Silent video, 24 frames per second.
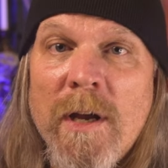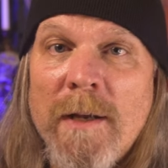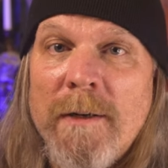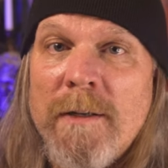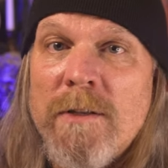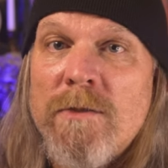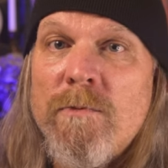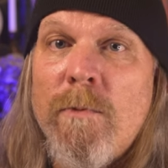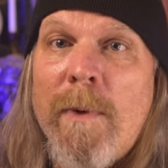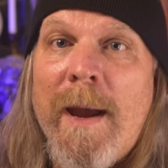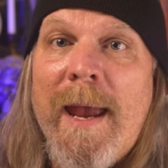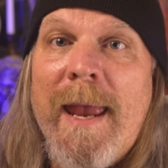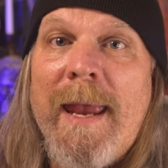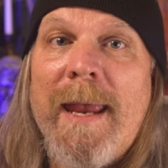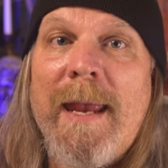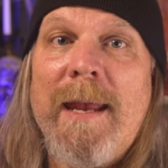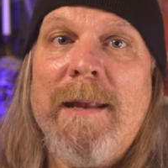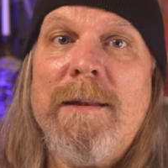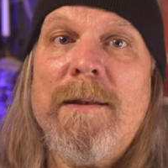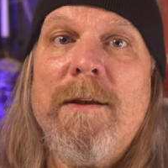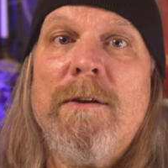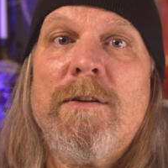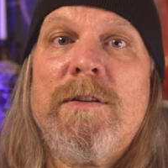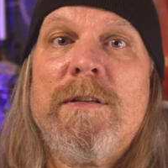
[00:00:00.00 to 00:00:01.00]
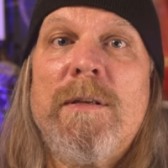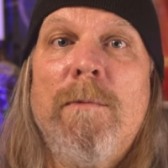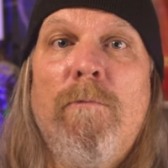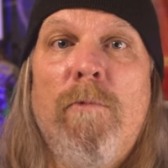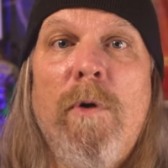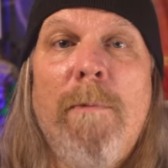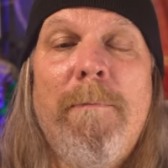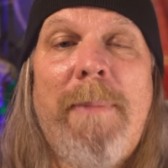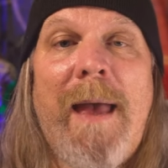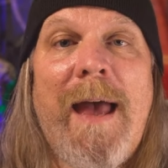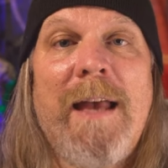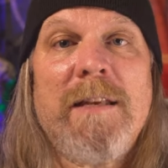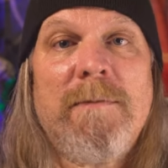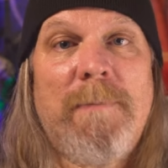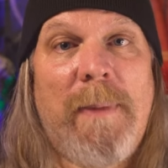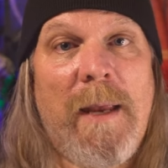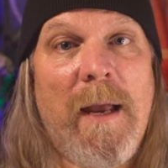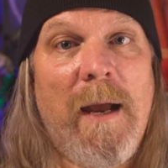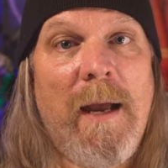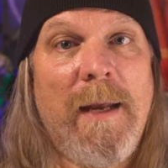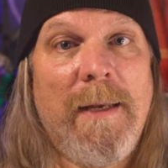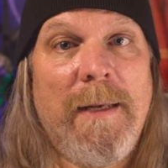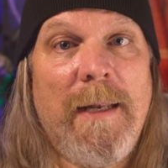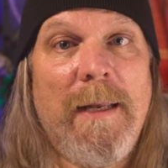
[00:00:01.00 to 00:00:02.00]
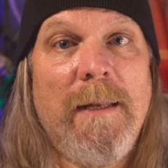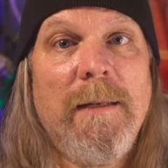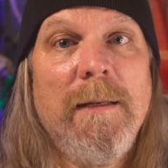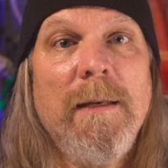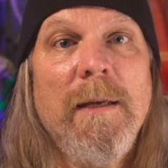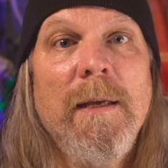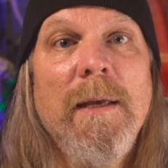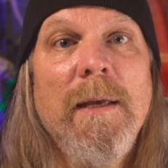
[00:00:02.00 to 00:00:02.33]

on its way and there's some whoop ass behind it.